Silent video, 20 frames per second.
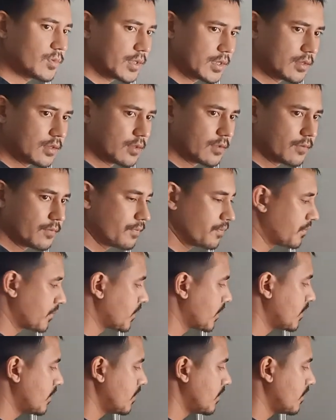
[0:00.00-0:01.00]
1,
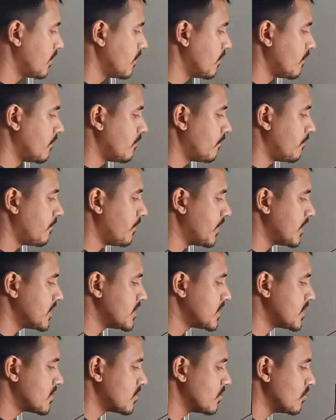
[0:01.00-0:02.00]

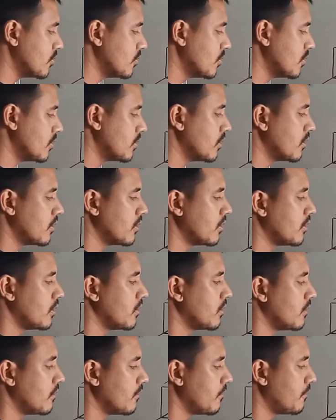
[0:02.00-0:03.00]
phase 2,
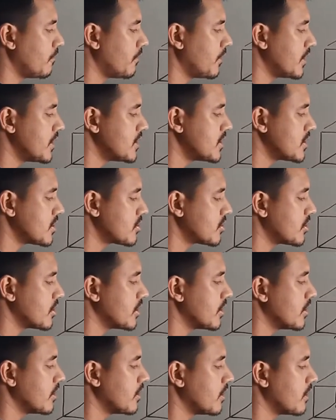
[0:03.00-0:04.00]
phase
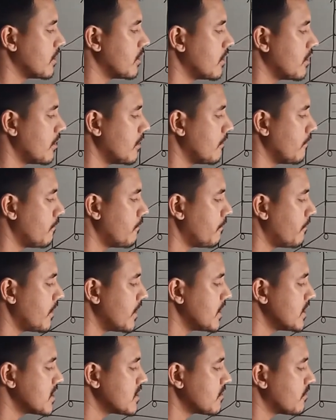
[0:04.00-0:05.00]
3,
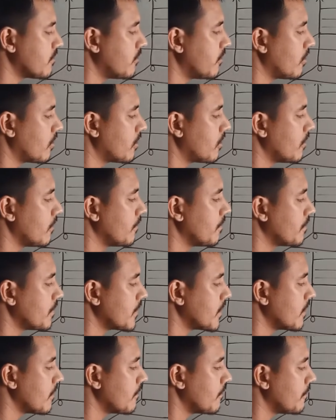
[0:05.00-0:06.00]
phase 4,
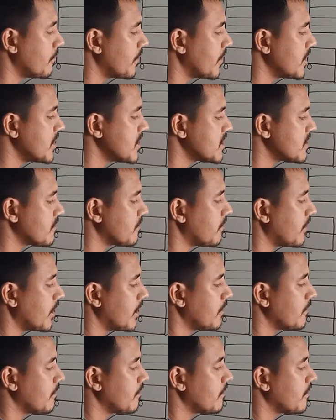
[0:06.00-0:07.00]
phase 5,
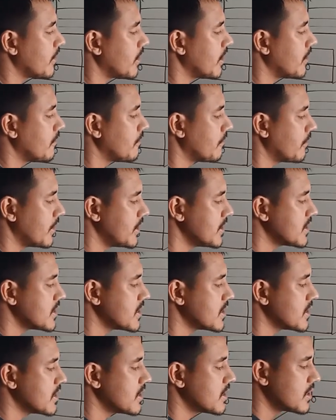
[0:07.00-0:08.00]
and
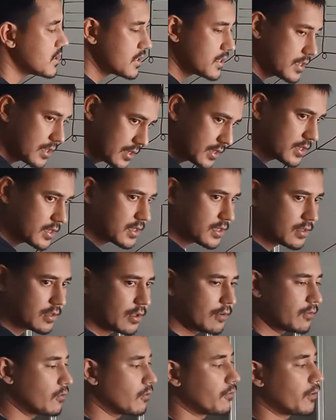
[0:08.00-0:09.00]
phase 6.
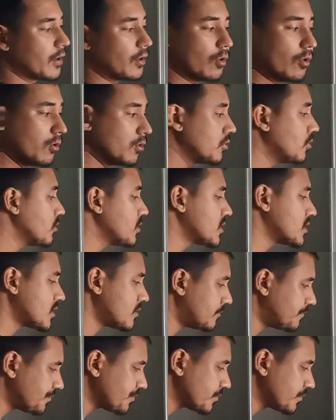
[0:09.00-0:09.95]
You have to find all those.